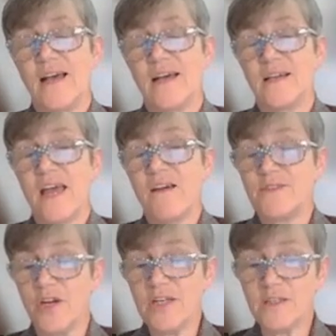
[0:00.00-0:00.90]
uh, carries
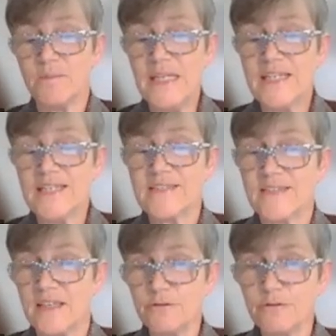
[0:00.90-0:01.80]
very little meaning
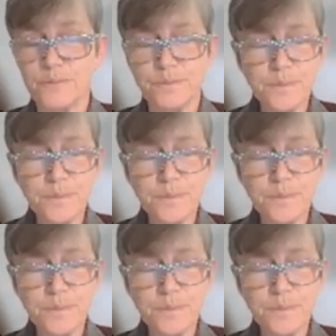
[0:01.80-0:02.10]
itself